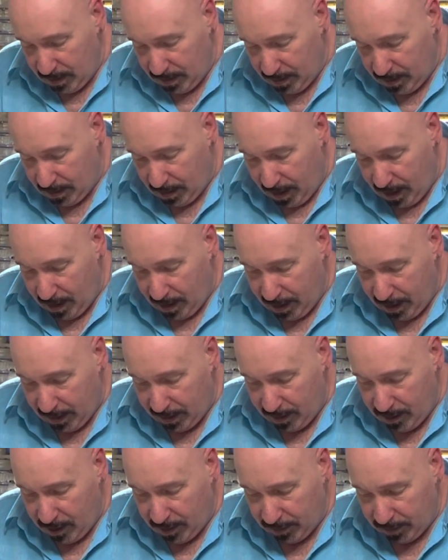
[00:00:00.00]
and I like
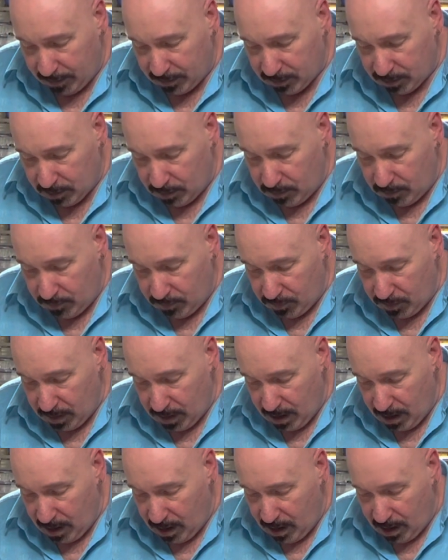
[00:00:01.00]
garlic, so
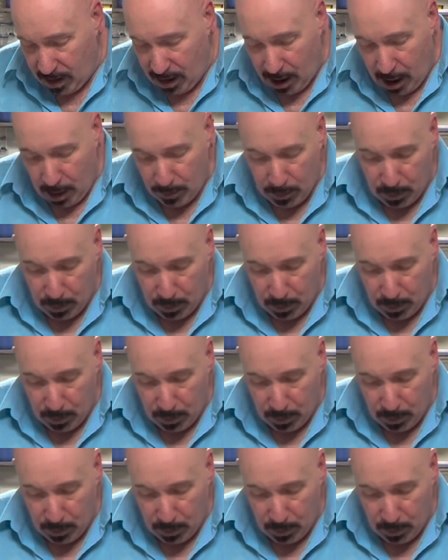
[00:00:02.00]
I'm